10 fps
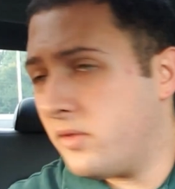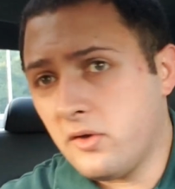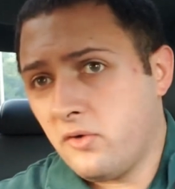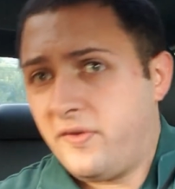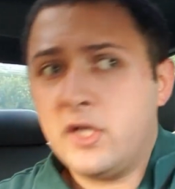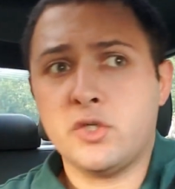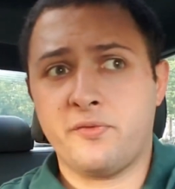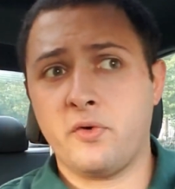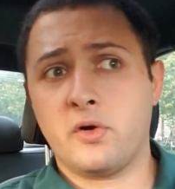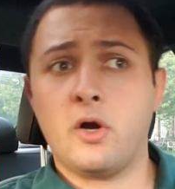little feature
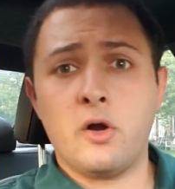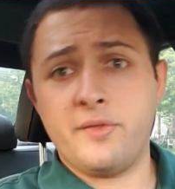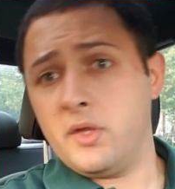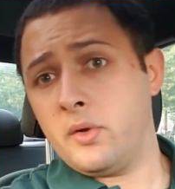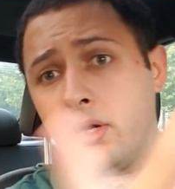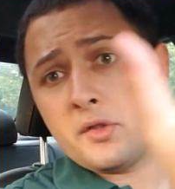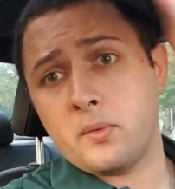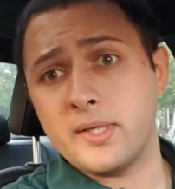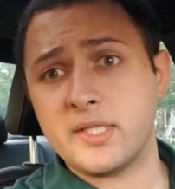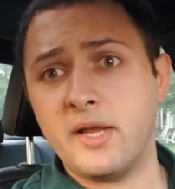for a car that you can
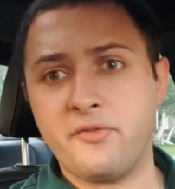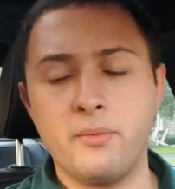otherwise get